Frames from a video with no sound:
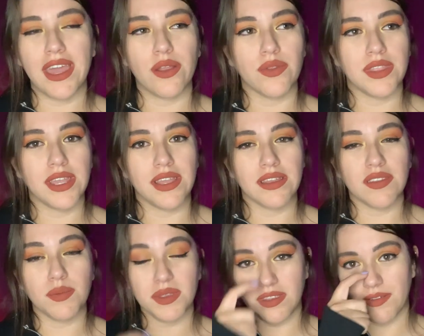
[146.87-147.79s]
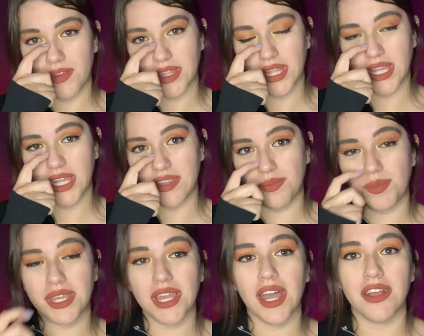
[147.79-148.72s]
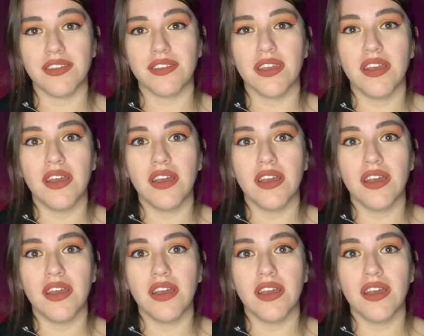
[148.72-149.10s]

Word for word: I don't think specifically it's because